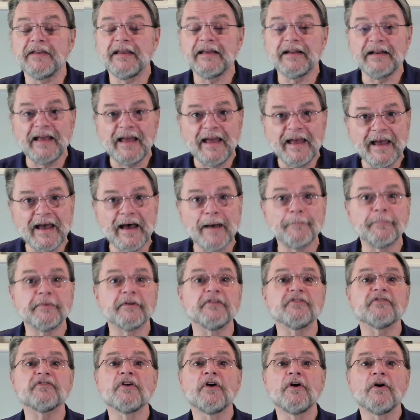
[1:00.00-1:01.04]
it
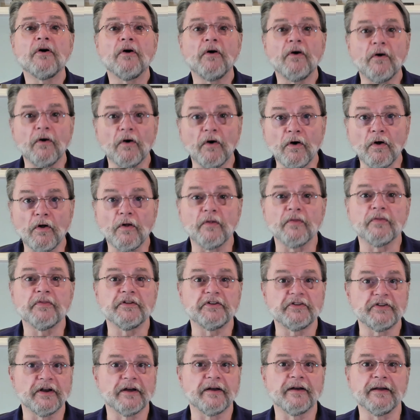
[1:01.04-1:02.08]
happens all
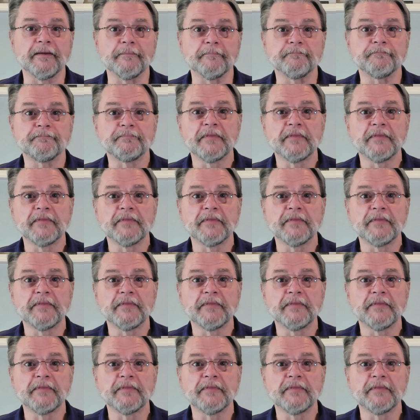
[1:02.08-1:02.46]
the time.